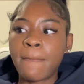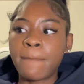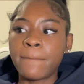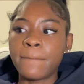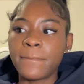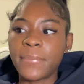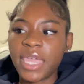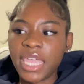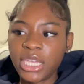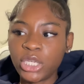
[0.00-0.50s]

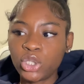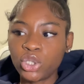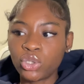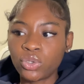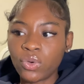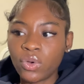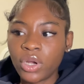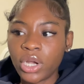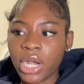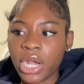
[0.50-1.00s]
make
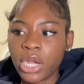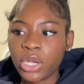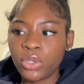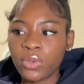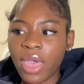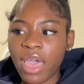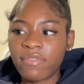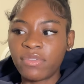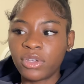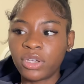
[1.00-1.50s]
sure you
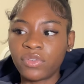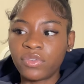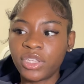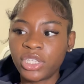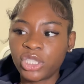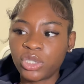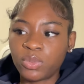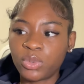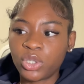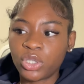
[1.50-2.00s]
have a good
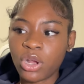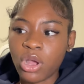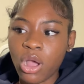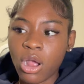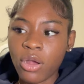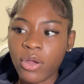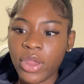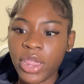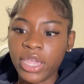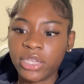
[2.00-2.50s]
relationship with your
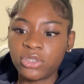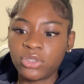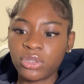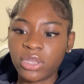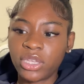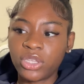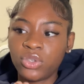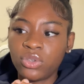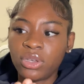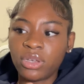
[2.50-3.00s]
RA so
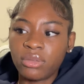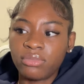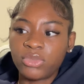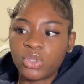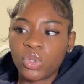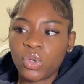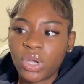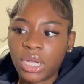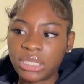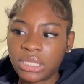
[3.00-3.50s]
like you could
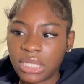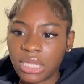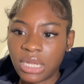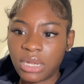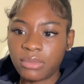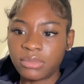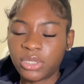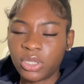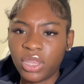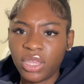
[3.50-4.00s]
talk to
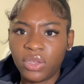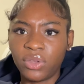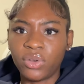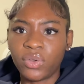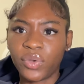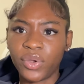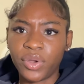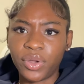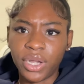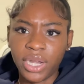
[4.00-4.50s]
them so they could
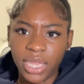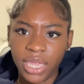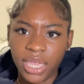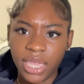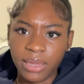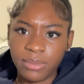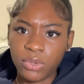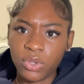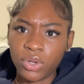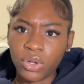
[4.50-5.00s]
know your
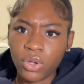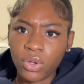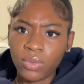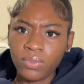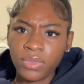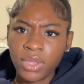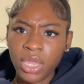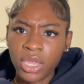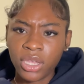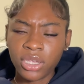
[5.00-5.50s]
name, you know,
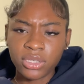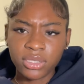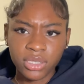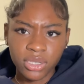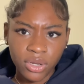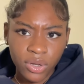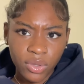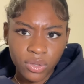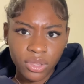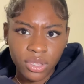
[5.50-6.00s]
because
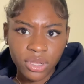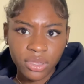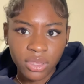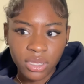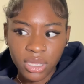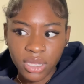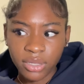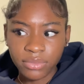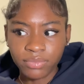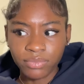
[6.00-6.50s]
you know they're
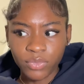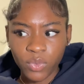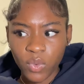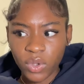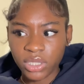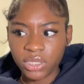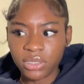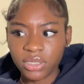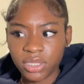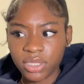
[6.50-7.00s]
the
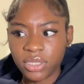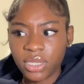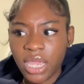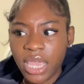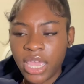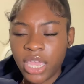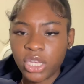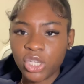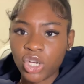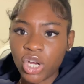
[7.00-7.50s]
ones
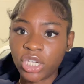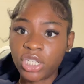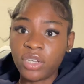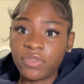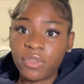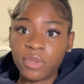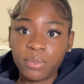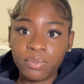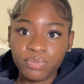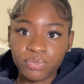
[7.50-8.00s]
in charge
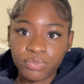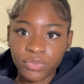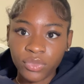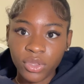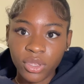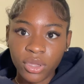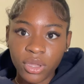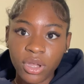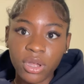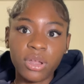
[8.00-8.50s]
of the
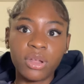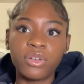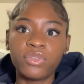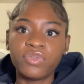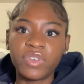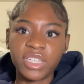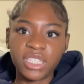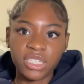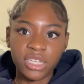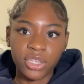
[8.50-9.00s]
the
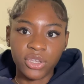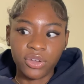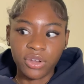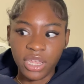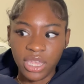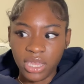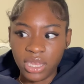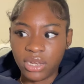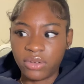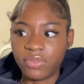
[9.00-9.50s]
resident you're
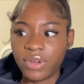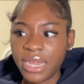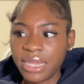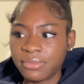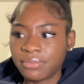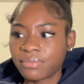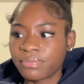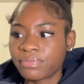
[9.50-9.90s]
in, right?